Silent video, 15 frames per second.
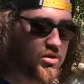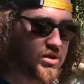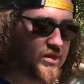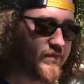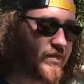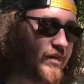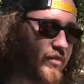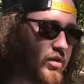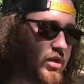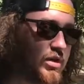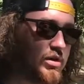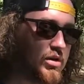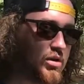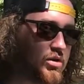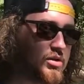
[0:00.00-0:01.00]
then
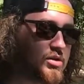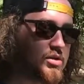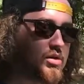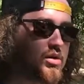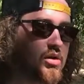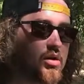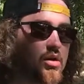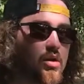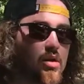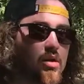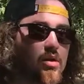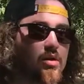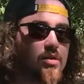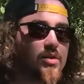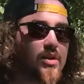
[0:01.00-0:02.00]
15 yards,
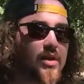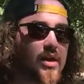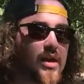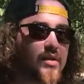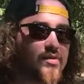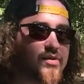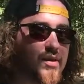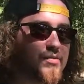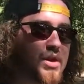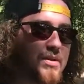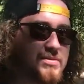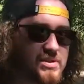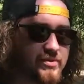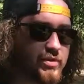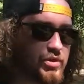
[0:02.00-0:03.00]
then
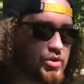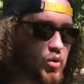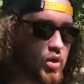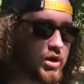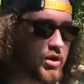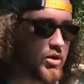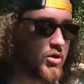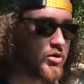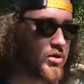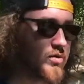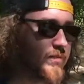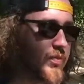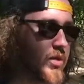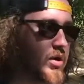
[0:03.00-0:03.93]
sometimes even 20 yards,